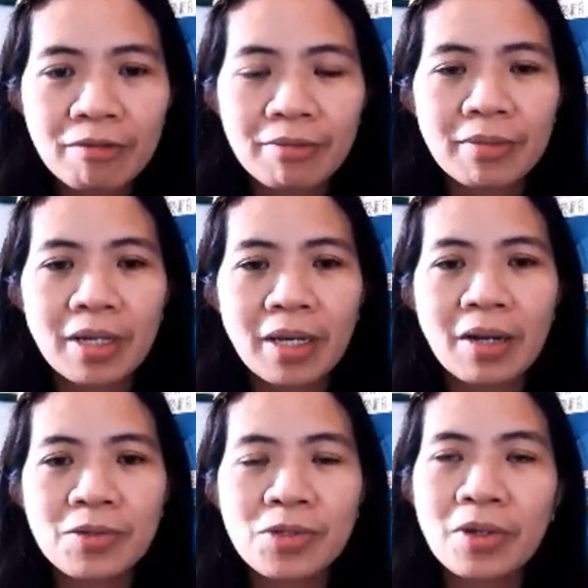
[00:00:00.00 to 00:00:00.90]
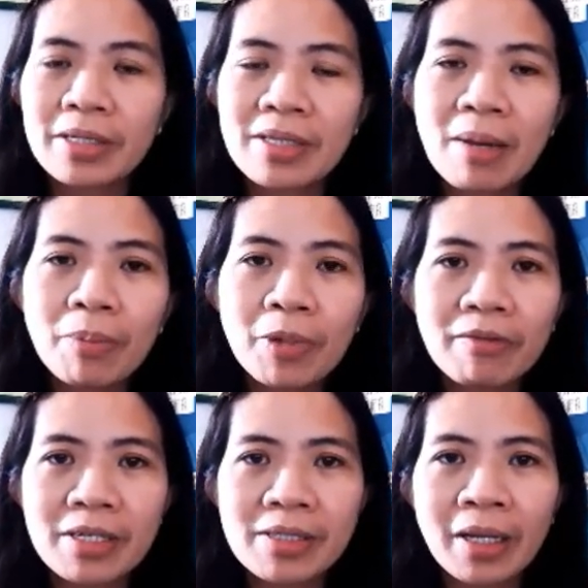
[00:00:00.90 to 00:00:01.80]
Now, so example of
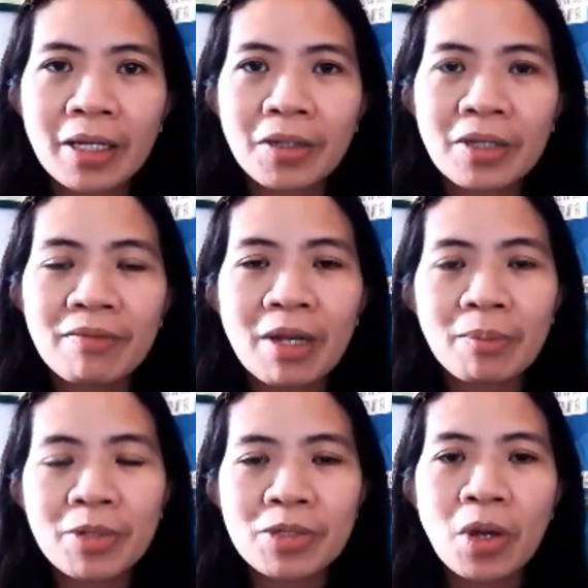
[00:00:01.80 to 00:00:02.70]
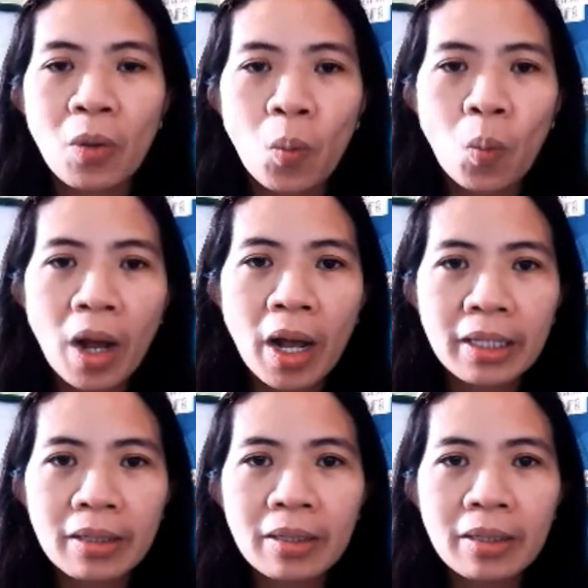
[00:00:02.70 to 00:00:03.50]
consecutive numbers: 1,